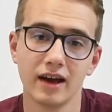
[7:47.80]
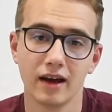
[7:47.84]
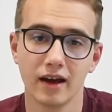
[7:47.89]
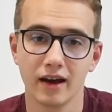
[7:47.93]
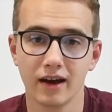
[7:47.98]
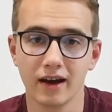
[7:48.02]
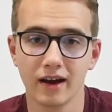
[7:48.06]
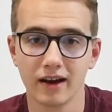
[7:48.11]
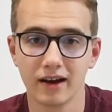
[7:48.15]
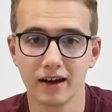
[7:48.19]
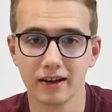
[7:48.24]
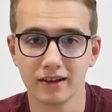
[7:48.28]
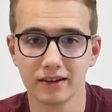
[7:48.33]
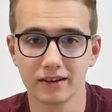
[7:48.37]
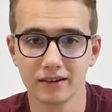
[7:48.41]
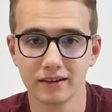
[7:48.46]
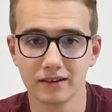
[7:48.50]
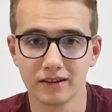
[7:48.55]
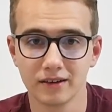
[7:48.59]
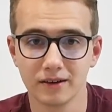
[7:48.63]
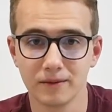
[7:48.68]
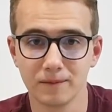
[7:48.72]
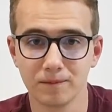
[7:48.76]
And
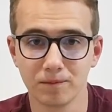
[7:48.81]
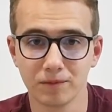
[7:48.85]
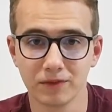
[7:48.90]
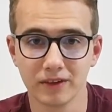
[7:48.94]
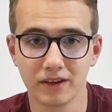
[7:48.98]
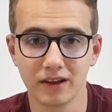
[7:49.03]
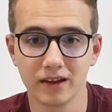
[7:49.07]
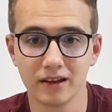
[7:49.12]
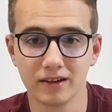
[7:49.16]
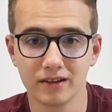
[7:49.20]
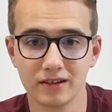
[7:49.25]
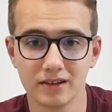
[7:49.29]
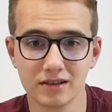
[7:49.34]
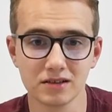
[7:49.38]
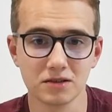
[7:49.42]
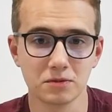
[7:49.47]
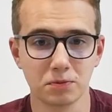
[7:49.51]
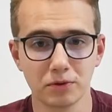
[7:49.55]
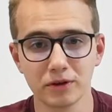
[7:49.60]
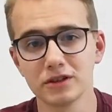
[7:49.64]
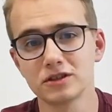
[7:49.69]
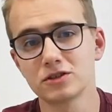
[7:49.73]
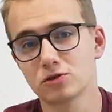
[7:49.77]
this is
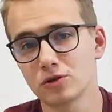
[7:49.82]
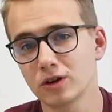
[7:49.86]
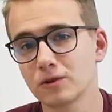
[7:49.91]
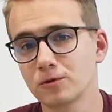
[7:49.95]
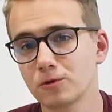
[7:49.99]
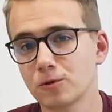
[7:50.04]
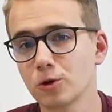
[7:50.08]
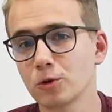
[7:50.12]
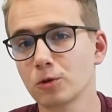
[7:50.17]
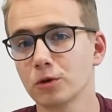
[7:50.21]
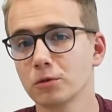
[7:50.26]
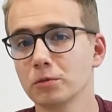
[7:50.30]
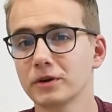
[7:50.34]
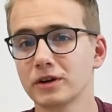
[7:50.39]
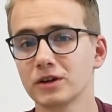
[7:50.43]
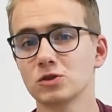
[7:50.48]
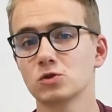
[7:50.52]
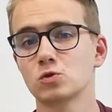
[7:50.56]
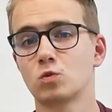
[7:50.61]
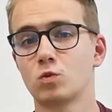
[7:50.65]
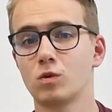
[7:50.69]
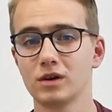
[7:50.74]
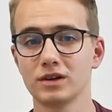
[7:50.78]
pretty straightforward,
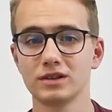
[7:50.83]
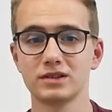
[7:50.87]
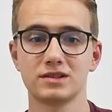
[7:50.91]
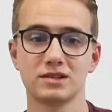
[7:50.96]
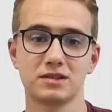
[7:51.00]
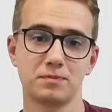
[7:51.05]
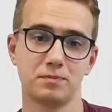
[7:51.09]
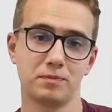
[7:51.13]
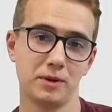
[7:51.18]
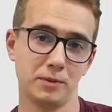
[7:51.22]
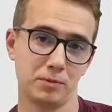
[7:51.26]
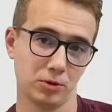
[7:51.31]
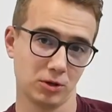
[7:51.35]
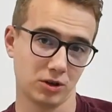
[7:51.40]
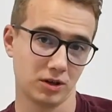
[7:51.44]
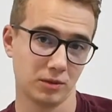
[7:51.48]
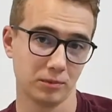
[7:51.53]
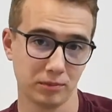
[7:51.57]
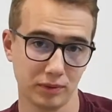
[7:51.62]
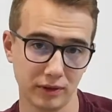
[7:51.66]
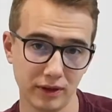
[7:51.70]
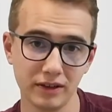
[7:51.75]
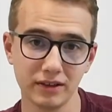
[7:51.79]
because once people
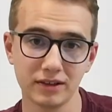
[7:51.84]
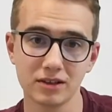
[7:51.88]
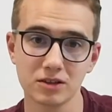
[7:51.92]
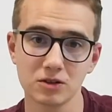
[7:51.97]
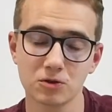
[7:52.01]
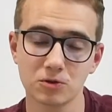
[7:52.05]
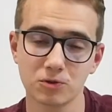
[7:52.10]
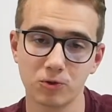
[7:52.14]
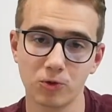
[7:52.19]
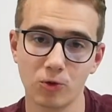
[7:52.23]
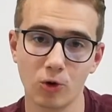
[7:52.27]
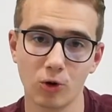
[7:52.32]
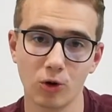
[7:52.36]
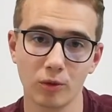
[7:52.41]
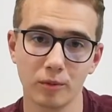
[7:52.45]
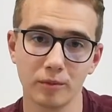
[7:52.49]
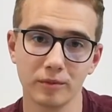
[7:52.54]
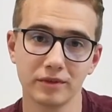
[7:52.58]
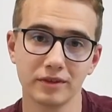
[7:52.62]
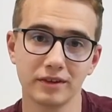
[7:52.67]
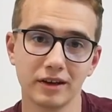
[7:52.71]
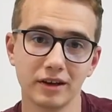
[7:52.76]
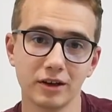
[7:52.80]
complete this
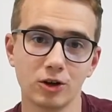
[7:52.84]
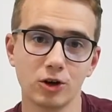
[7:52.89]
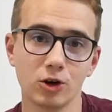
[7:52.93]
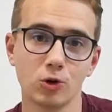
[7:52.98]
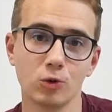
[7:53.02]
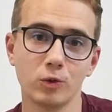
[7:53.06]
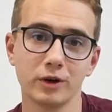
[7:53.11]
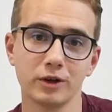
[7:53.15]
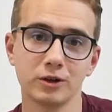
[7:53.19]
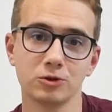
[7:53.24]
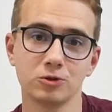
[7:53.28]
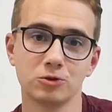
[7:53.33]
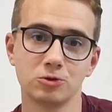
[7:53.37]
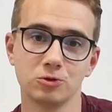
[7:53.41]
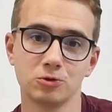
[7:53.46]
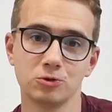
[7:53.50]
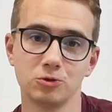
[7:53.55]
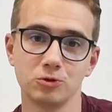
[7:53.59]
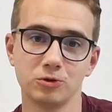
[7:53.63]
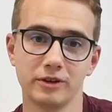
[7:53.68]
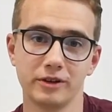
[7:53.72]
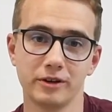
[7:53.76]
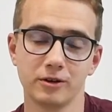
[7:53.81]
form, they go
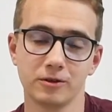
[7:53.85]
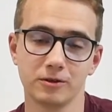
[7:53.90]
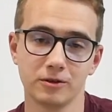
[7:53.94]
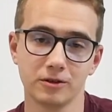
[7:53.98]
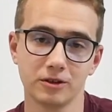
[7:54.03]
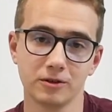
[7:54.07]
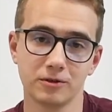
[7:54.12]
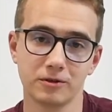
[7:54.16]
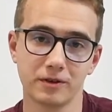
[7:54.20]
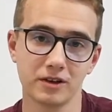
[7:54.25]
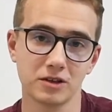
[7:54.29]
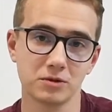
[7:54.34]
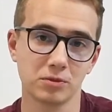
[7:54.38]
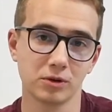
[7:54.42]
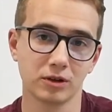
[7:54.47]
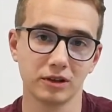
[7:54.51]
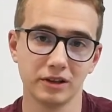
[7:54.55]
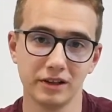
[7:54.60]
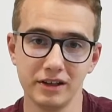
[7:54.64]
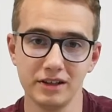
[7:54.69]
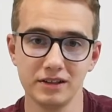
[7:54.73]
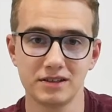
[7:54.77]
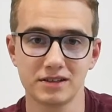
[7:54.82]
into the Facebook
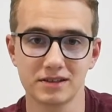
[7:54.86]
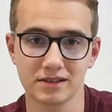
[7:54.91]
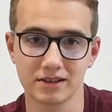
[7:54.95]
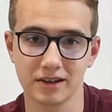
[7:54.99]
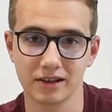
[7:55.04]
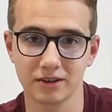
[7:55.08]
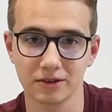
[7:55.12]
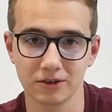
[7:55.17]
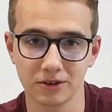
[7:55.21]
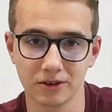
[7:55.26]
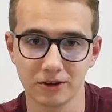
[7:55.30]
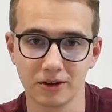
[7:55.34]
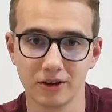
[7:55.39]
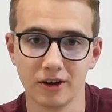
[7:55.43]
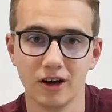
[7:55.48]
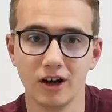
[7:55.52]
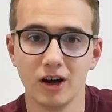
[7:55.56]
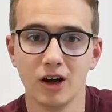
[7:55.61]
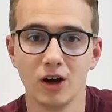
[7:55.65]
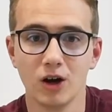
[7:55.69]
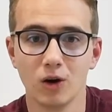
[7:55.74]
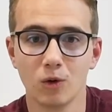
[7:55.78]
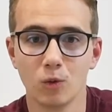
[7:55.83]
Leads Center,
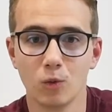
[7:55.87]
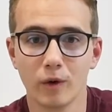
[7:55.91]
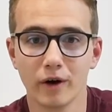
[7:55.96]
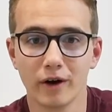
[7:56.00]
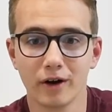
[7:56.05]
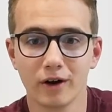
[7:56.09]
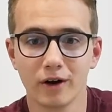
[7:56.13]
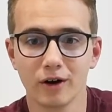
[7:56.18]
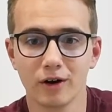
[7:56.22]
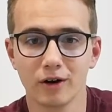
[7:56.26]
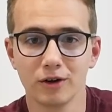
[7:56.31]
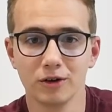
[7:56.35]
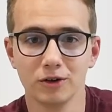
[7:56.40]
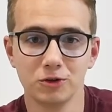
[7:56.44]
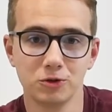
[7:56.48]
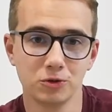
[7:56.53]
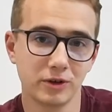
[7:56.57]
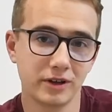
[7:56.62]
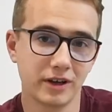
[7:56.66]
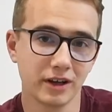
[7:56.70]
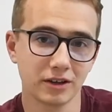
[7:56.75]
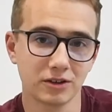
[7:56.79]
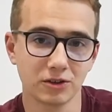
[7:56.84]
where you
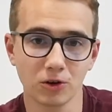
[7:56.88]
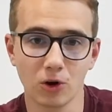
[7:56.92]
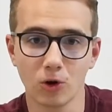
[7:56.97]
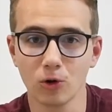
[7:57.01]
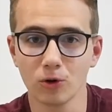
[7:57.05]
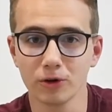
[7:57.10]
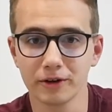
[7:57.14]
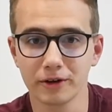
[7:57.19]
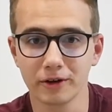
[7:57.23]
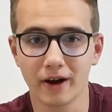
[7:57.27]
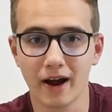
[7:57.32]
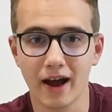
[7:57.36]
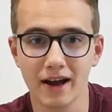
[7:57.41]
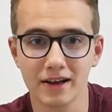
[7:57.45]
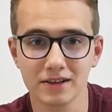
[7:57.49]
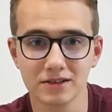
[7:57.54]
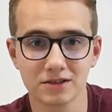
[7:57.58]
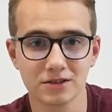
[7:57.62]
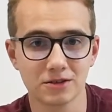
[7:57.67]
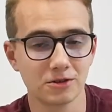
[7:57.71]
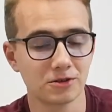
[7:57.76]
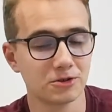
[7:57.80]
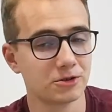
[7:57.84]
get all their
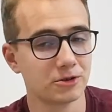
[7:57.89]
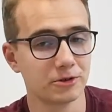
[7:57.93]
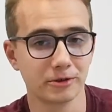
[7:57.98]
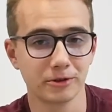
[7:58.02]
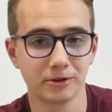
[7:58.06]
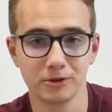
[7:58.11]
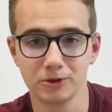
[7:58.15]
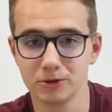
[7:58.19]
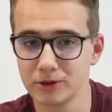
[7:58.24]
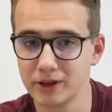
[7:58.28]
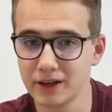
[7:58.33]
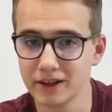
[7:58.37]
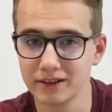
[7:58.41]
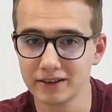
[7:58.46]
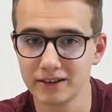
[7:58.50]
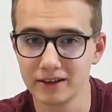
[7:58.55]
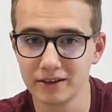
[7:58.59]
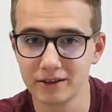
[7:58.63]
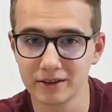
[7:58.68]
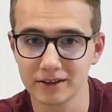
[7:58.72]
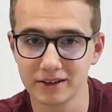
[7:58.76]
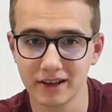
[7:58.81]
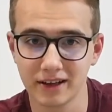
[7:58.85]
answers, you get
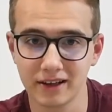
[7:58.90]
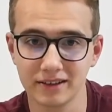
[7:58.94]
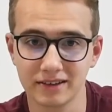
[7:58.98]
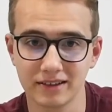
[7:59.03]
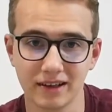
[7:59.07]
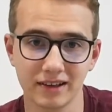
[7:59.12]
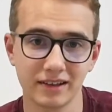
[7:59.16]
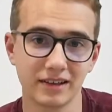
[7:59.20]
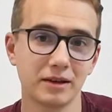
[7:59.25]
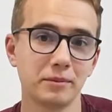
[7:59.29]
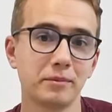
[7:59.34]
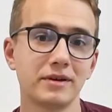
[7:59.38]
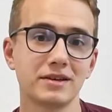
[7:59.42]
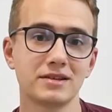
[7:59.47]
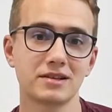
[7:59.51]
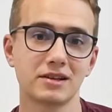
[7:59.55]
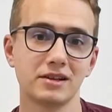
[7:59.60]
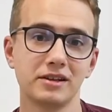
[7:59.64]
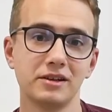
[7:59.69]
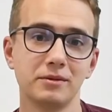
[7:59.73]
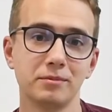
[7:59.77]
their data. They basically